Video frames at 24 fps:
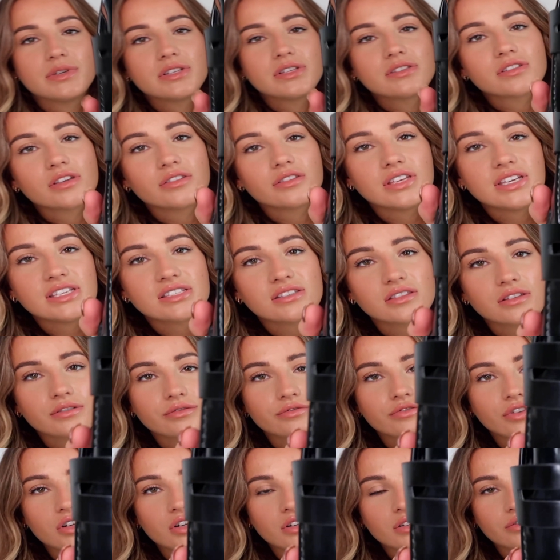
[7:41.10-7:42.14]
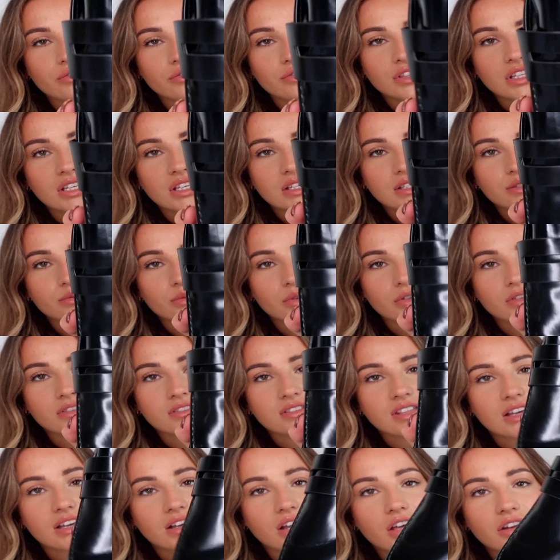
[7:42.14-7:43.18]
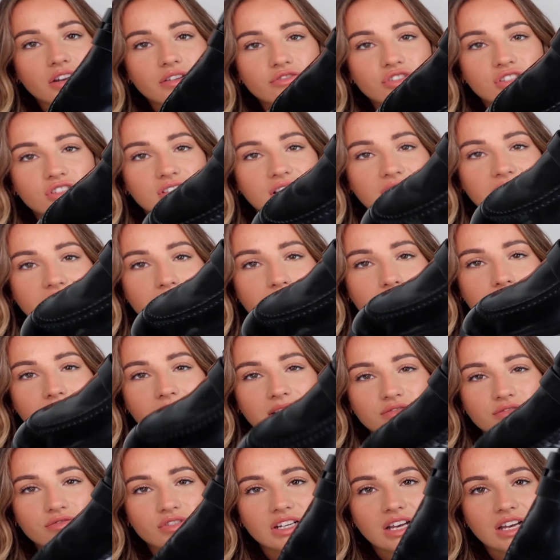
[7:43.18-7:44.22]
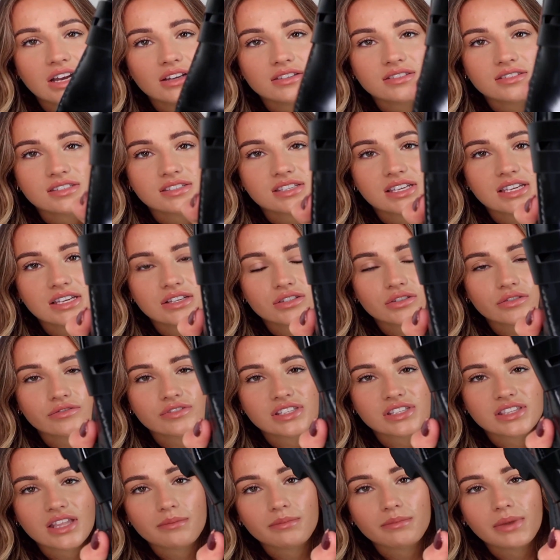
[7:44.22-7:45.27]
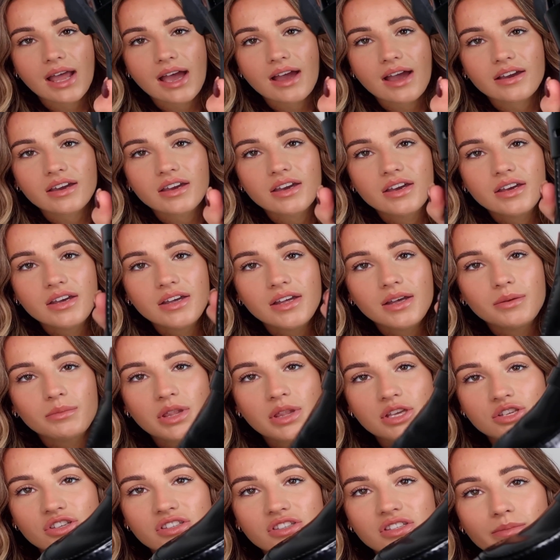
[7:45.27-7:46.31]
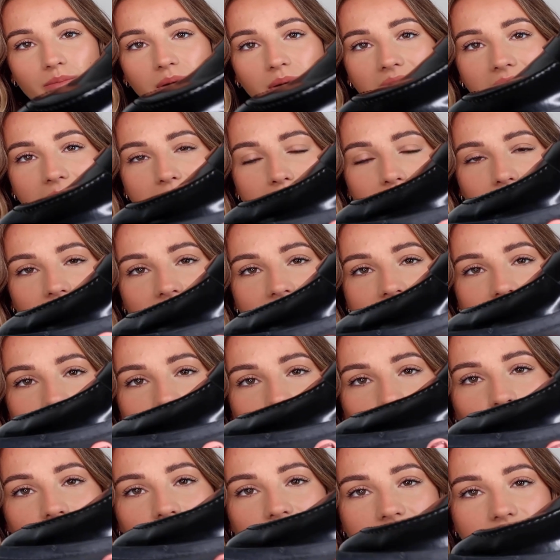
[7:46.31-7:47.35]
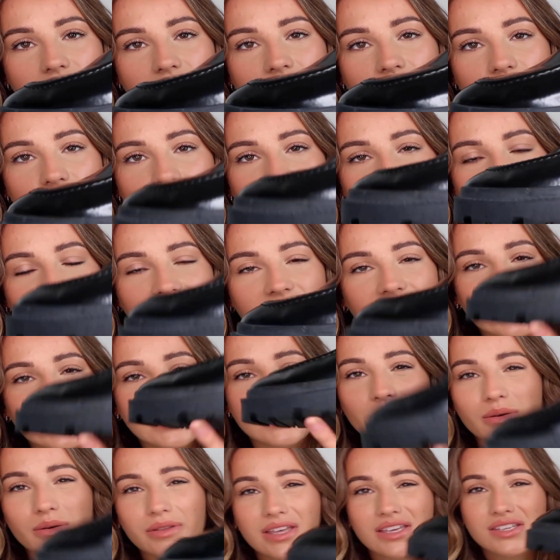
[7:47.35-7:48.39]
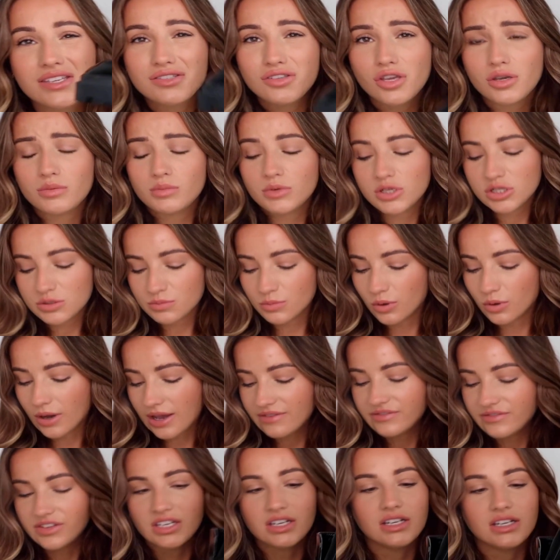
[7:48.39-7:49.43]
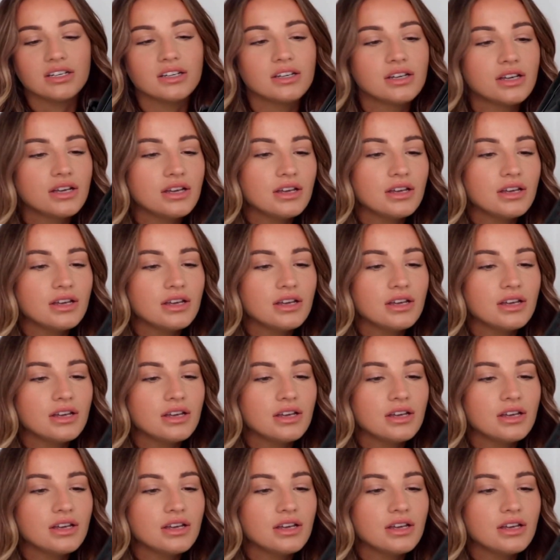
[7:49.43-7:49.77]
So these are the front of these ones. They're kind of just like it's really hard to see because obviously they're black. They're just a plain black with the chunky heel, and they're so much more heavier